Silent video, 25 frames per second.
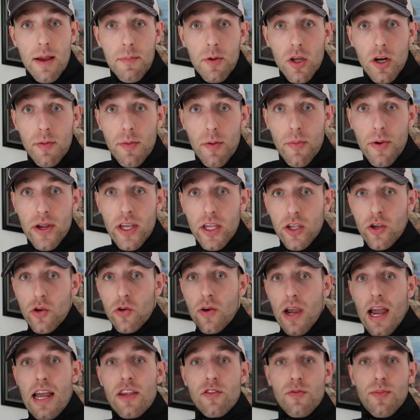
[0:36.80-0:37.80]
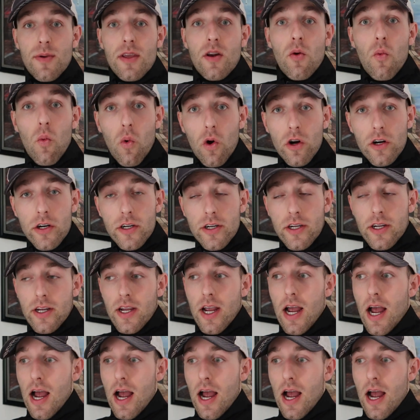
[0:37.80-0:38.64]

I'm going to be bringing you guys with me to work.